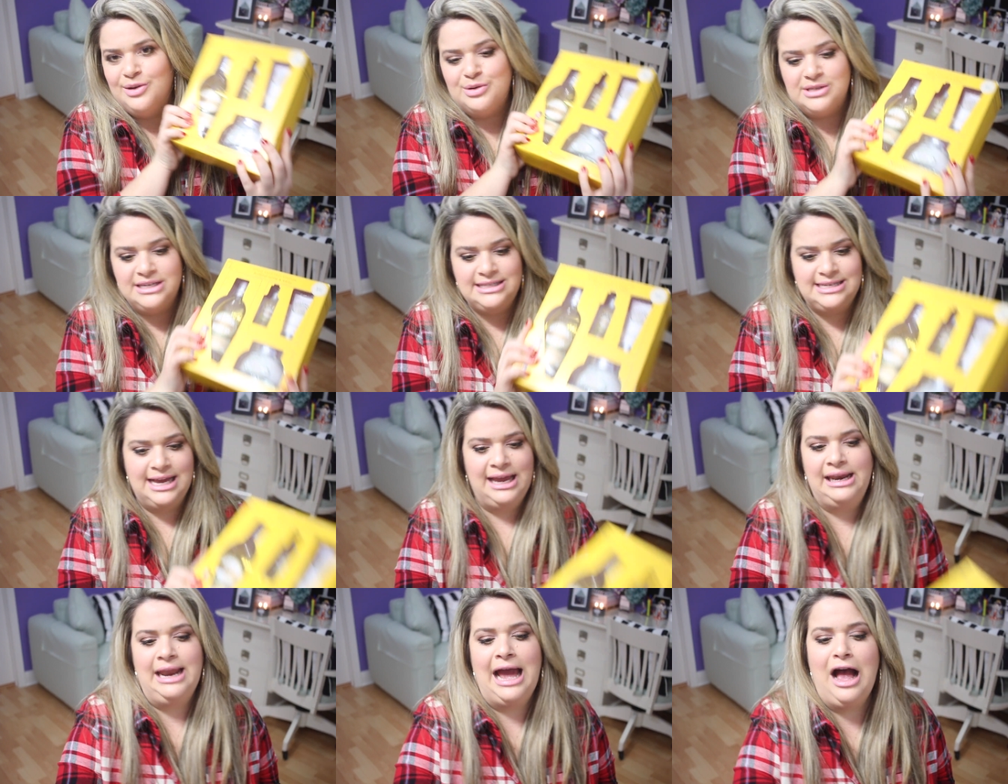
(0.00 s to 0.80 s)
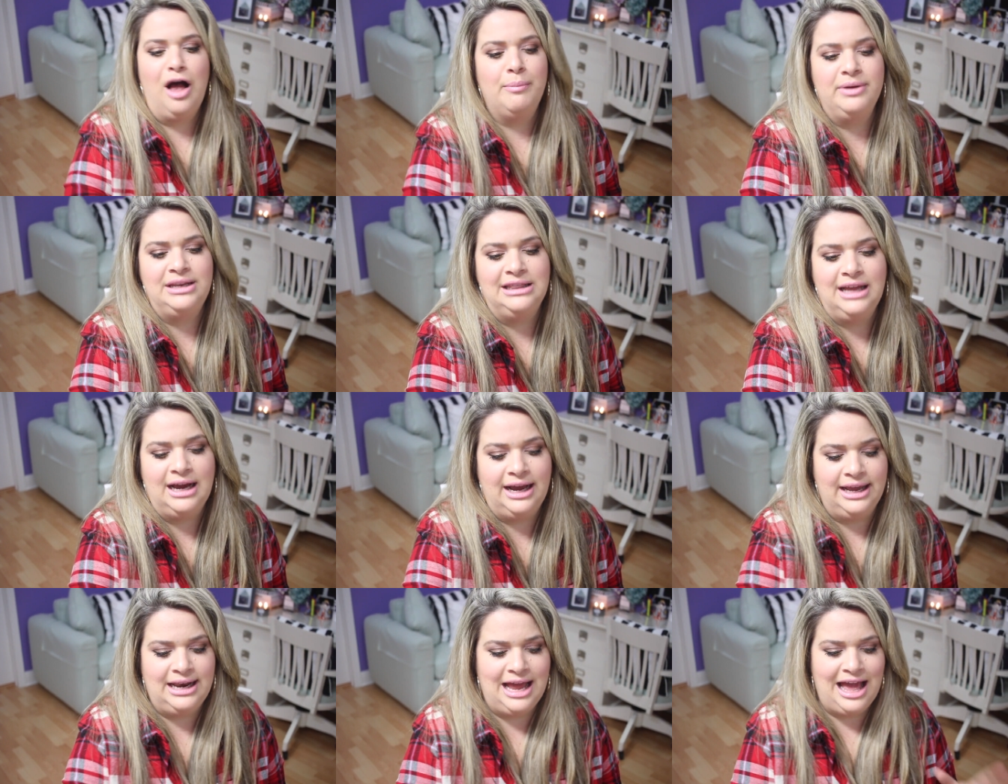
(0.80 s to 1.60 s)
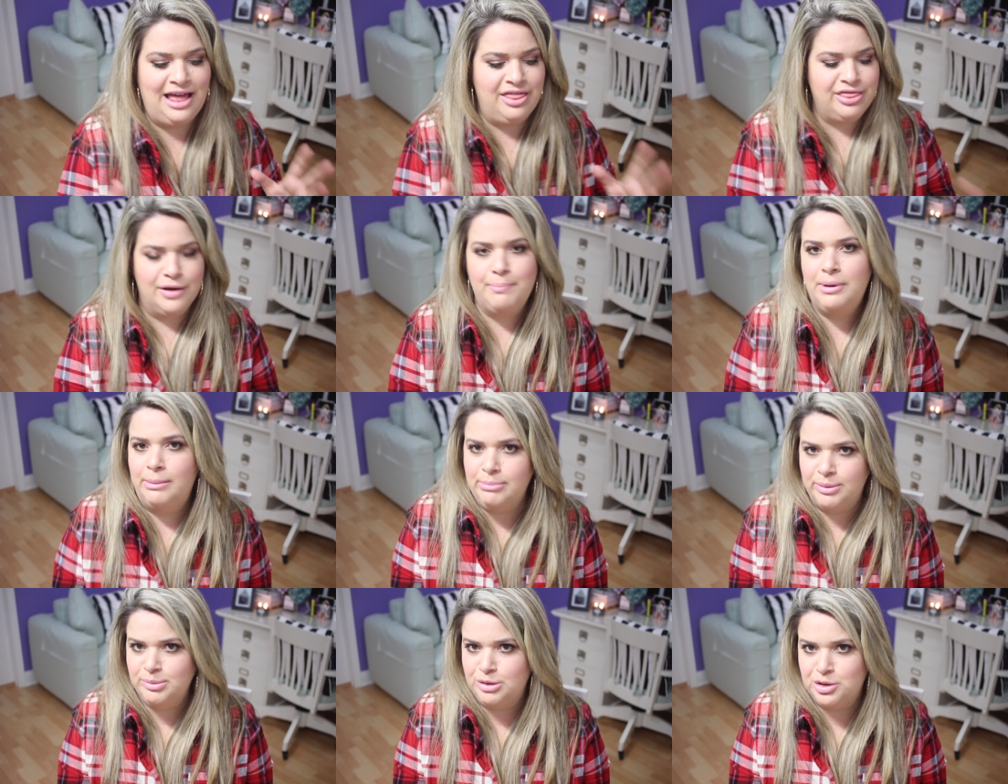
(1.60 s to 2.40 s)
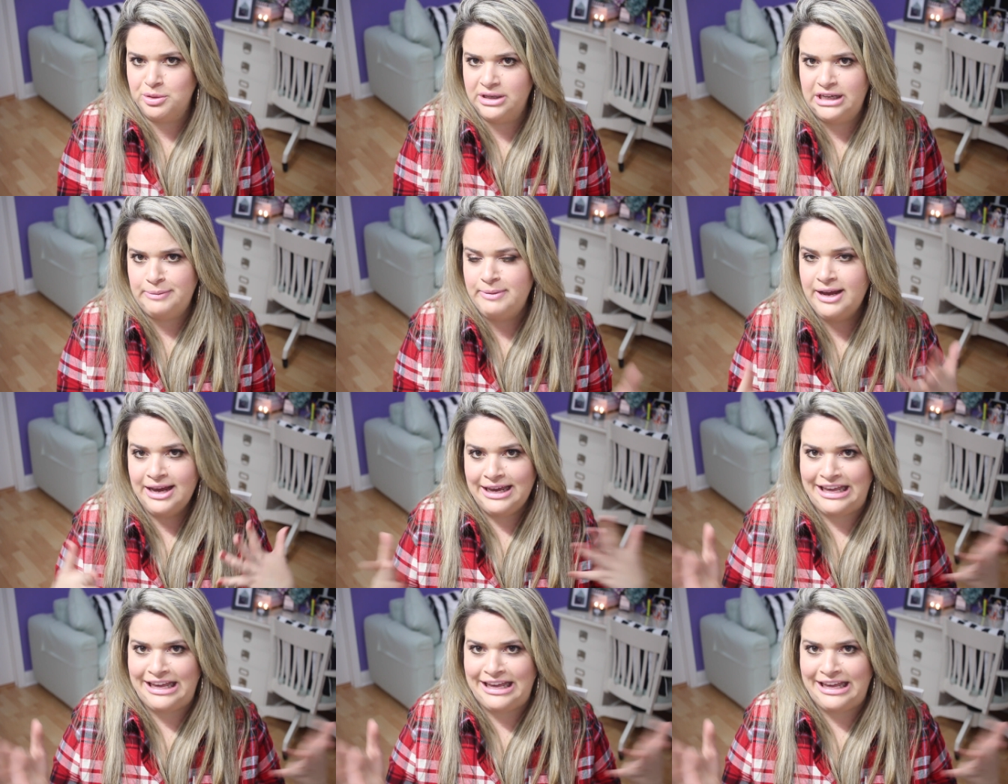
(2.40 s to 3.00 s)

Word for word: L'Occitane Almond Line and the Bum Bum Cream,